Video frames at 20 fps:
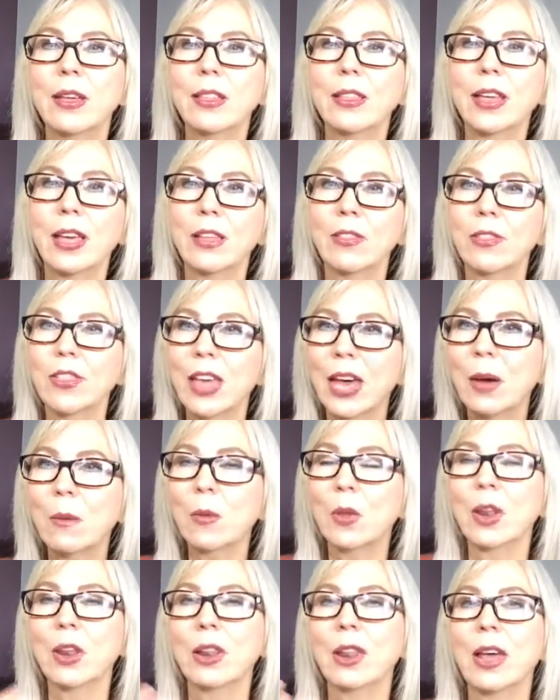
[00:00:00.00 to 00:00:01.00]
that
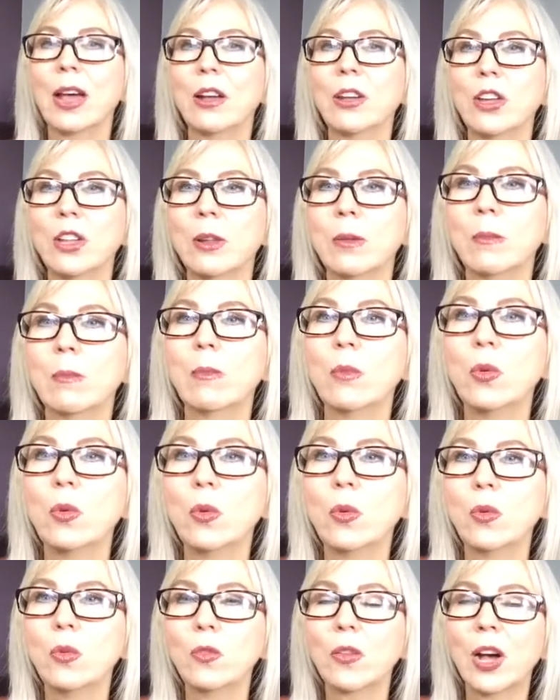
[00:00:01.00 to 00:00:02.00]
will allow you to
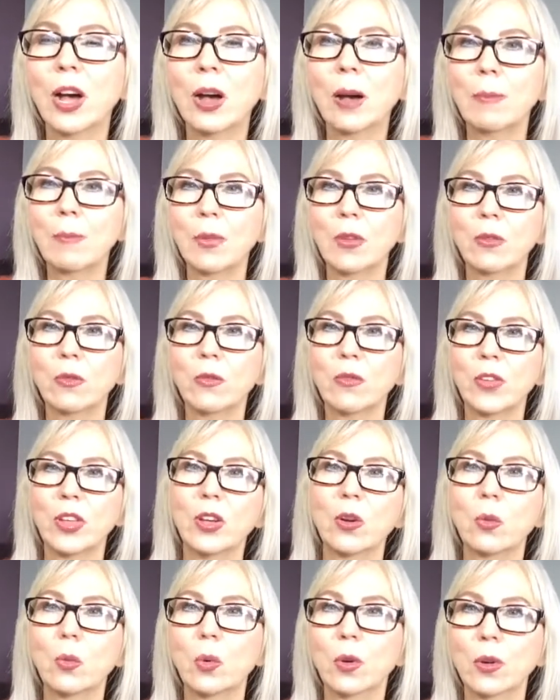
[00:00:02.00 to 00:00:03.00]
move up and
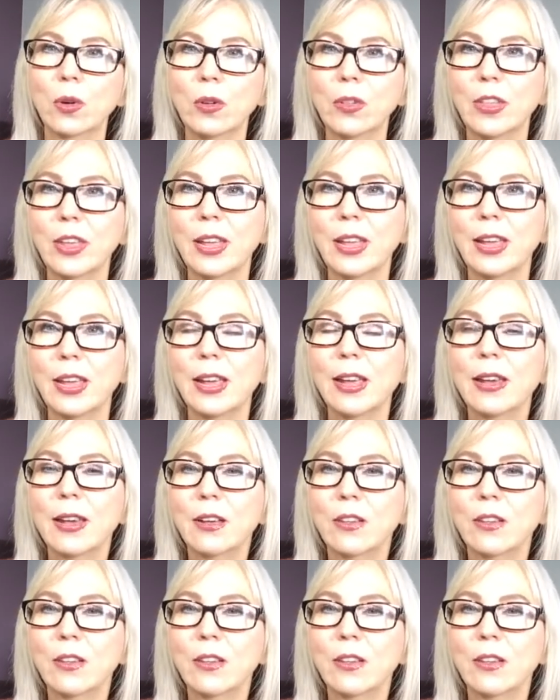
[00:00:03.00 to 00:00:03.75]
feel worthy,